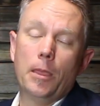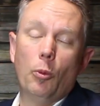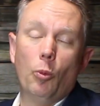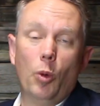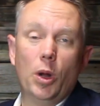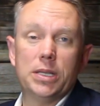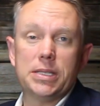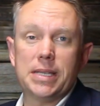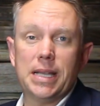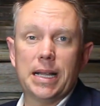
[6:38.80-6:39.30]

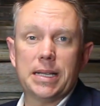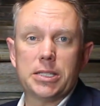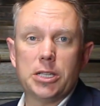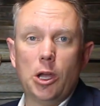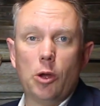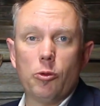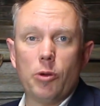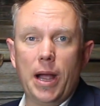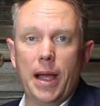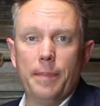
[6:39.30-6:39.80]
Once that's
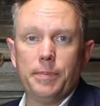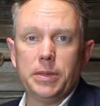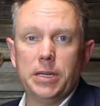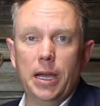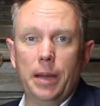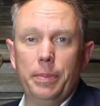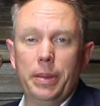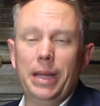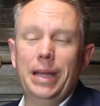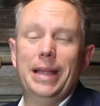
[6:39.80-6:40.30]
all wrapped
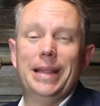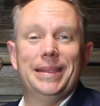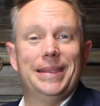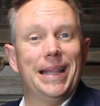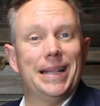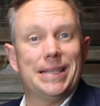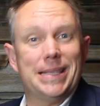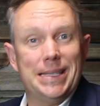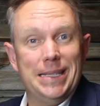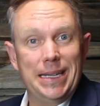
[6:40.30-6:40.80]
up,
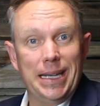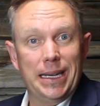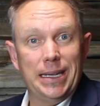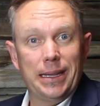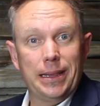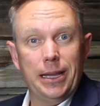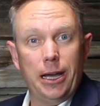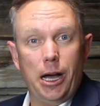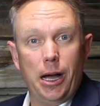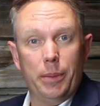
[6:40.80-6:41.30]
that's the end
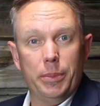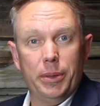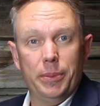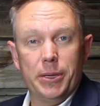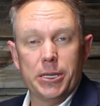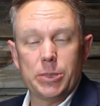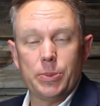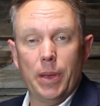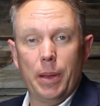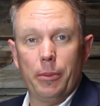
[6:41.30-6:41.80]
of the
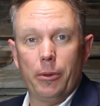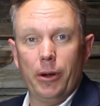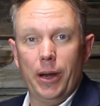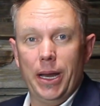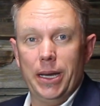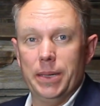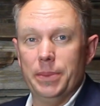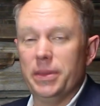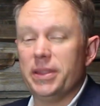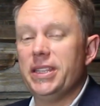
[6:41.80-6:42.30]
omnibus
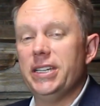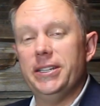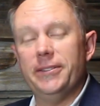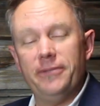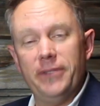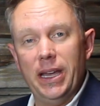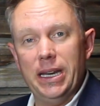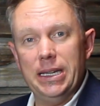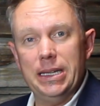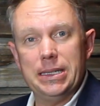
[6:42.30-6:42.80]
memorandum. The
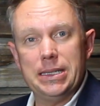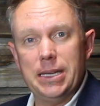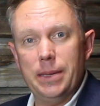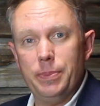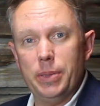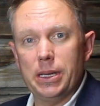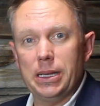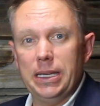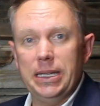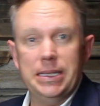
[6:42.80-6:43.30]
defendant
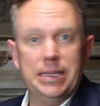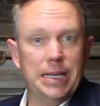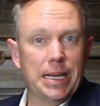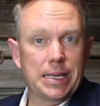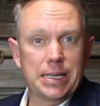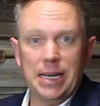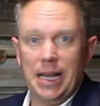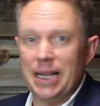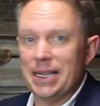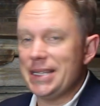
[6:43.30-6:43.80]
typically
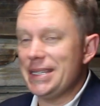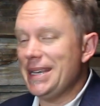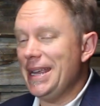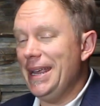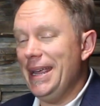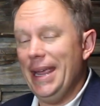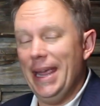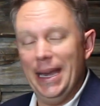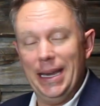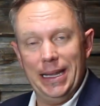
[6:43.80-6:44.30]
does not
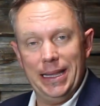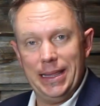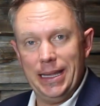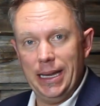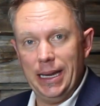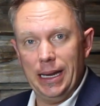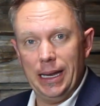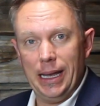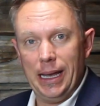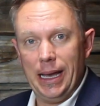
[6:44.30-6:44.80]
say
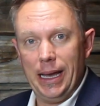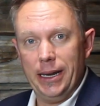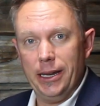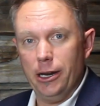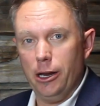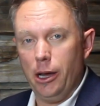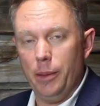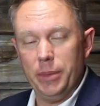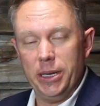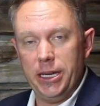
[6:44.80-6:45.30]
anything at
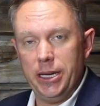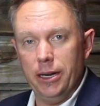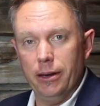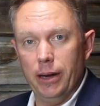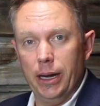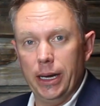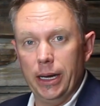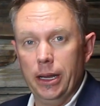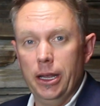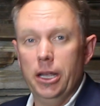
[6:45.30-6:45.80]
an omni
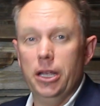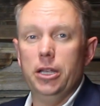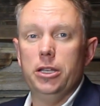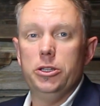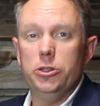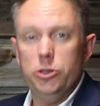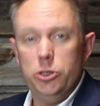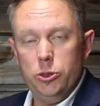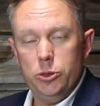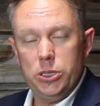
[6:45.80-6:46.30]
hearing.
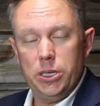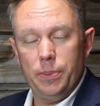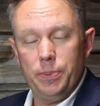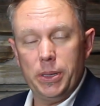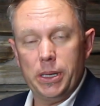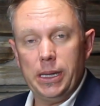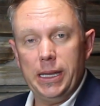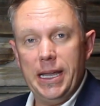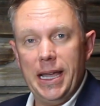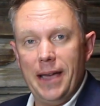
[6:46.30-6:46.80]
You do
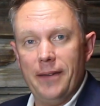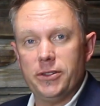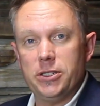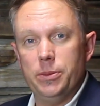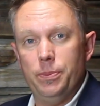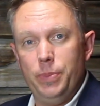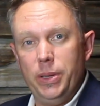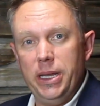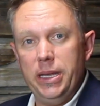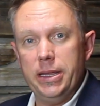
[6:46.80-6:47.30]
typically have
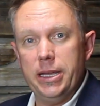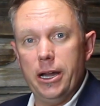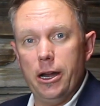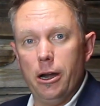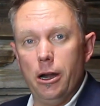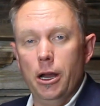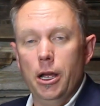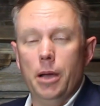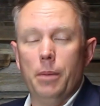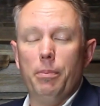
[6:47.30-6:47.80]
to be
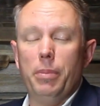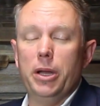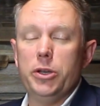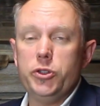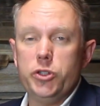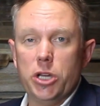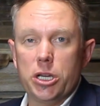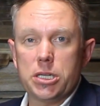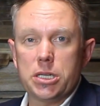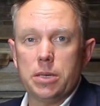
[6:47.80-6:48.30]
there, but
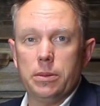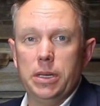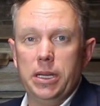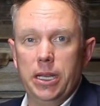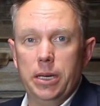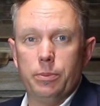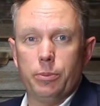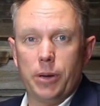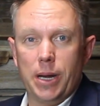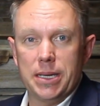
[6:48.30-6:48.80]
just
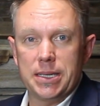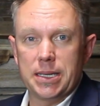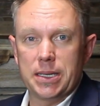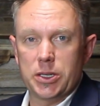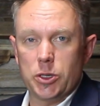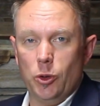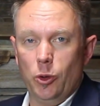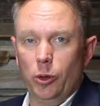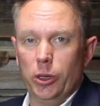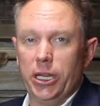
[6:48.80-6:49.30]
in
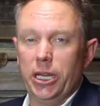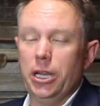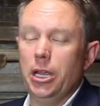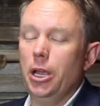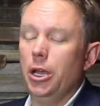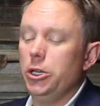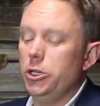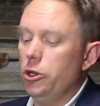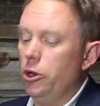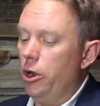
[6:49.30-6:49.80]
presence only.
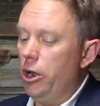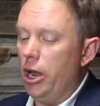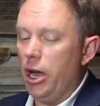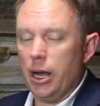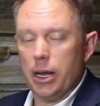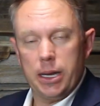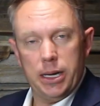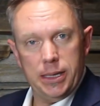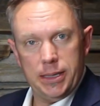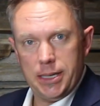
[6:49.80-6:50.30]
You're
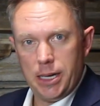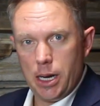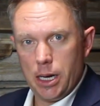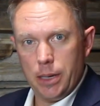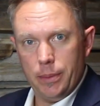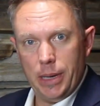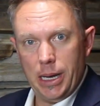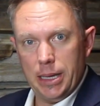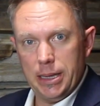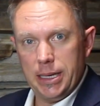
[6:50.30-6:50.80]
not going to
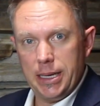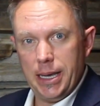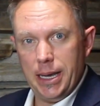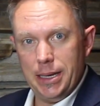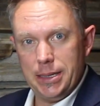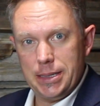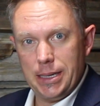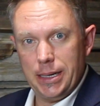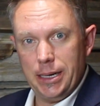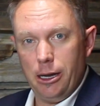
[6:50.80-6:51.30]
talk about the
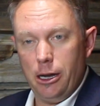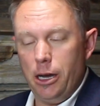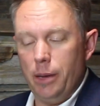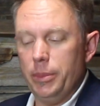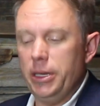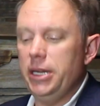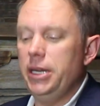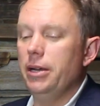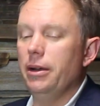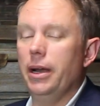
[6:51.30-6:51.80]
case at an
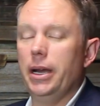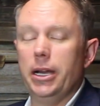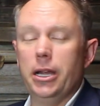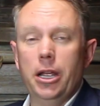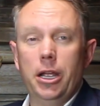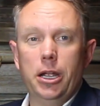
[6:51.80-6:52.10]
omni hearing.